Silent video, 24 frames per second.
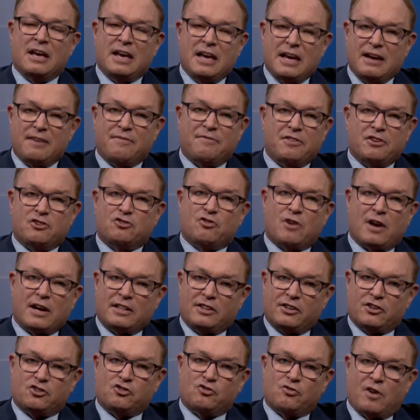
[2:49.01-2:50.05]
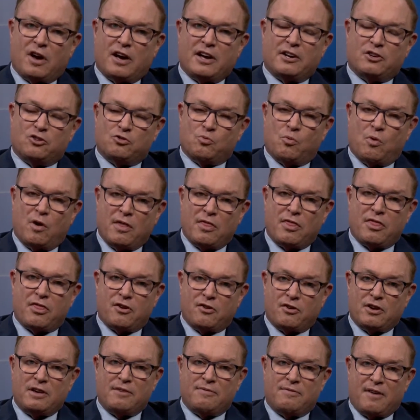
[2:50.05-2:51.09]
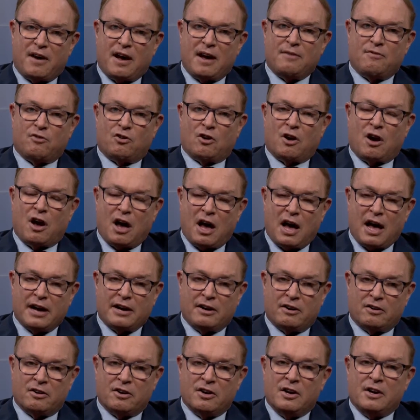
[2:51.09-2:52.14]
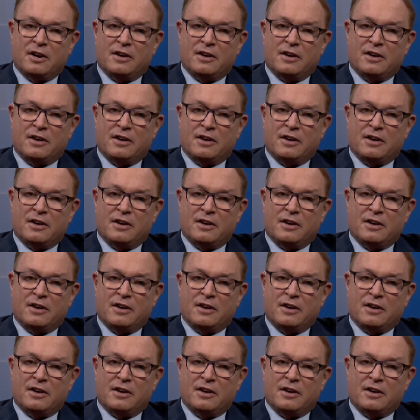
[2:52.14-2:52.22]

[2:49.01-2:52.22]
If the triglyceride is 135 or higher,